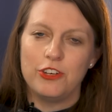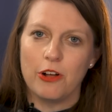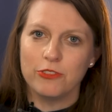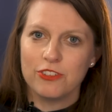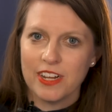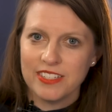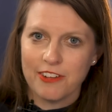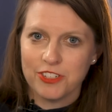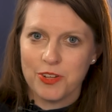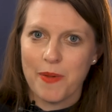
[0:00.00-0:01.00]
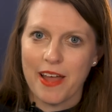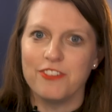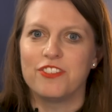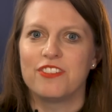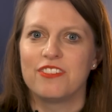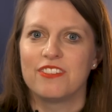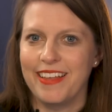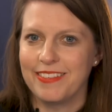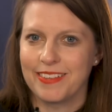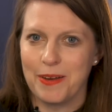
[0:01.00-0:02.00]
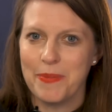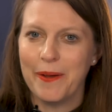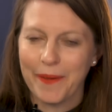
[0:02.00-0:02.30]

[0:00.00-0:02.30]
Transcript: Don't stress out too much. It's going to be